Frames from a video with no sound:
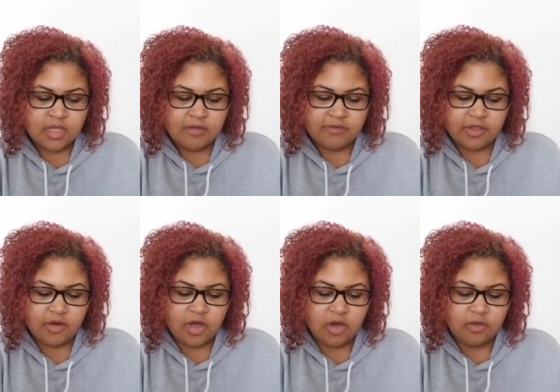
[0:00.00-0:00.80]
for
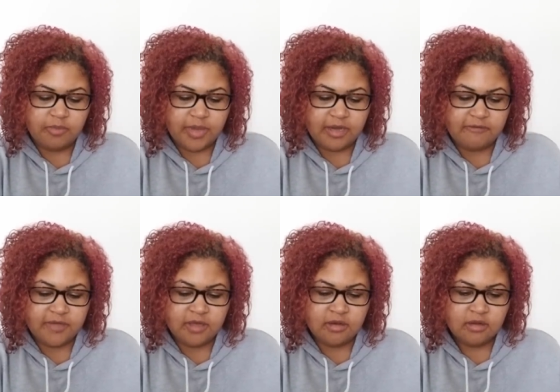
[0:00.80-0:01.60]
their own
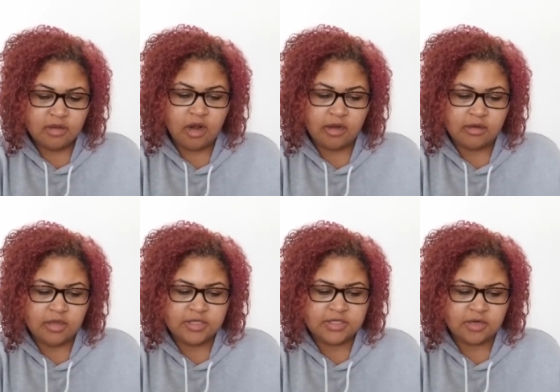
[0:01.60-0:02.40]
benefit, carnal, I
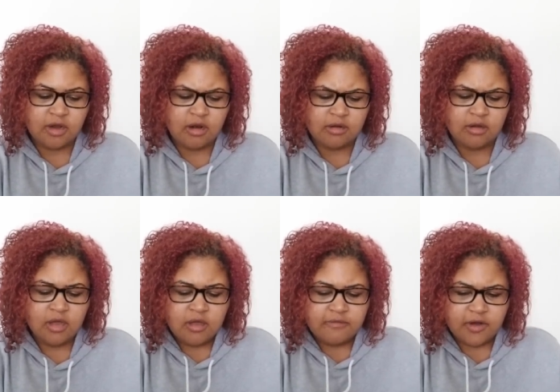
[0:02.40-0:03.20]
just heard carnal,
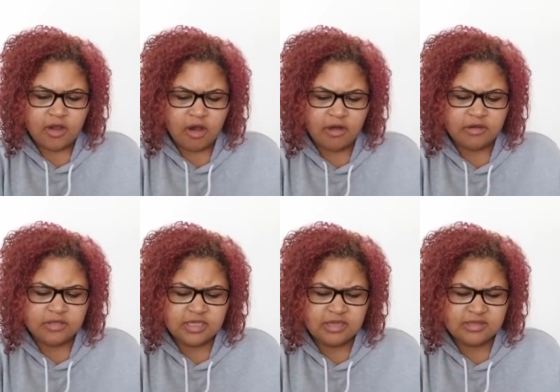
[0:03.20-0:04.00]
for carnal
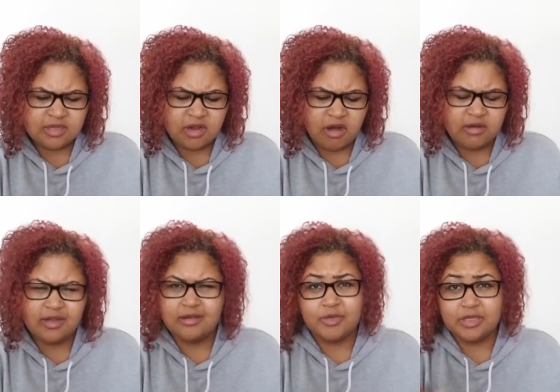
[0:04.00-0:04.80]
needs, or car
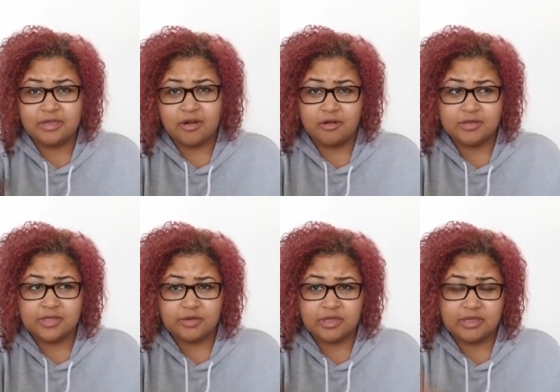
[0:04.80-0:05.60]
not really, carnal's
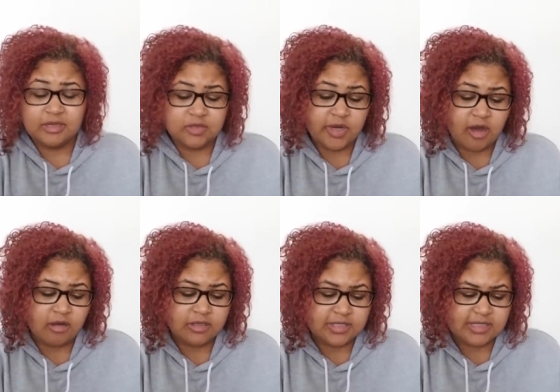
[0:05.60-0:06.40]
not really needs, right?
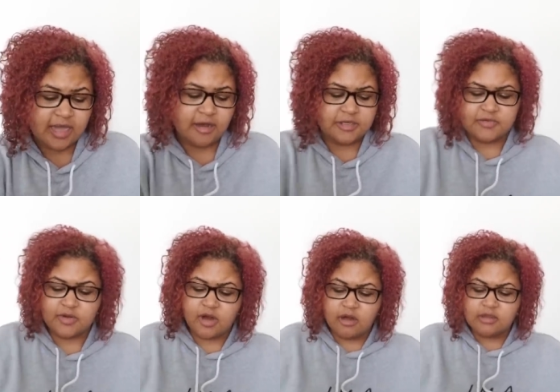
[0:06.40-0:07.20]
Carnal desires, for
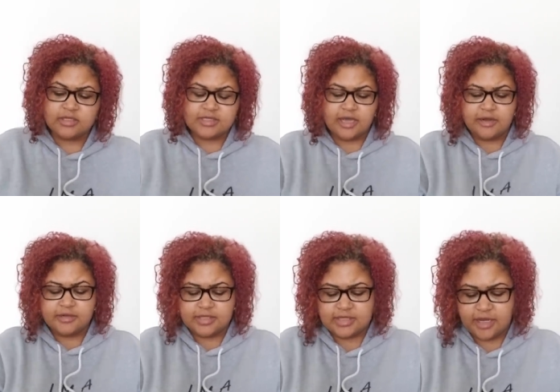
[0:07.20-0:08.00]
carnal desire
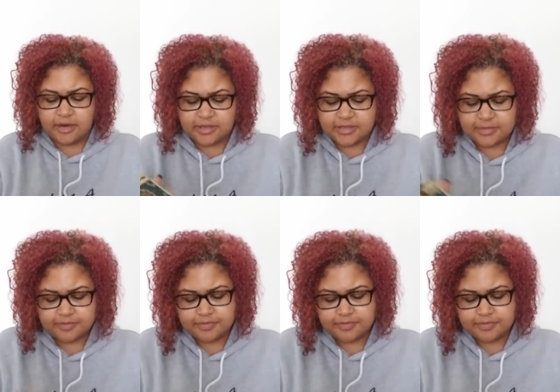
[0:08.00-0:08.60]
desires.